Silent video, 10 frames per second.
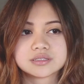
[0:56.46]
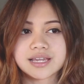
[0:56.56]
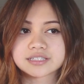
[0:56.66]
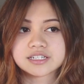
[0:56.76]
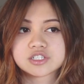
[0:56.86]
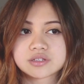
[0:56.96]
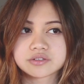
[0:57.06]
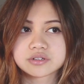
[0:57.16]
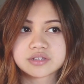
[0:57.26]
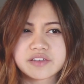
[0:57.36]
Yeah, since
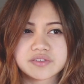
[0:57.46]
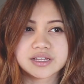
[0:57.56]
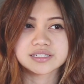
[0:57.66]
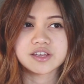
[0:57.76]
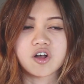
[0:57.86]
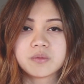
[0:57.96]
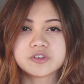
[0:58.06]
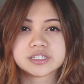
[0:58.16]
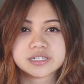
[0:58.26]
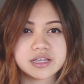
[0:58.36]
2011, that's like
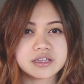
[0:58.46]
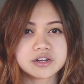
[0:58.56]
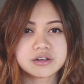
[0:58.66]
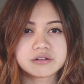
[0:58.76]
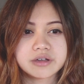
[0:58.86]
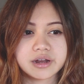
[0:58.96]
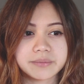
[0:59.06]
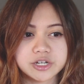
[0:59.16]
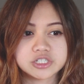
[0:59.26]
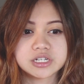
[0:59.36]
almost a decade ago, and
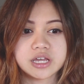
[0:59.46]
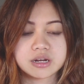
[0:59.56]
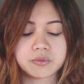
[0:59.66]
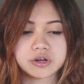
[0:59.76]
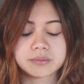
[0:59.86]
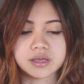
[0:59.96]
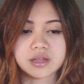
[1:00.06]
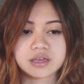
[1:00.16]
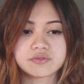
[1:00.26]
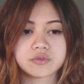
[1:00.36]
I'm actually at a point in my
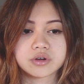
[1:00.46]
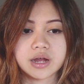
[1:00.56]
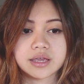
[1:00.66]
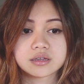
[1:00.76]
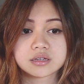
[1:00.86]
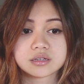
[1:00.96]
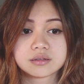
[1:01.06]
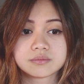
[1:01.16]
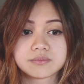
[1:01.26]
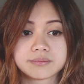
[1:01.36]
life where I could
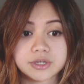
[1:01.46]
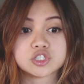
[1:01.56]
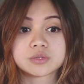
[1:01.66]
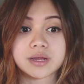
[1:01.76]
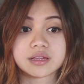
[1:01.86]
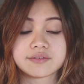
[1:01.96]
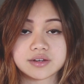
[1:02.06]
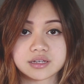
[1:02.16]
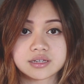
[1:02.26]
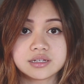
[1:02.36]
measure my life
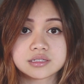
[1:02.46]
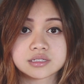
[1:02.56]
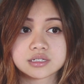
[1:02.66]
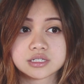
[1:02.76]
in decades.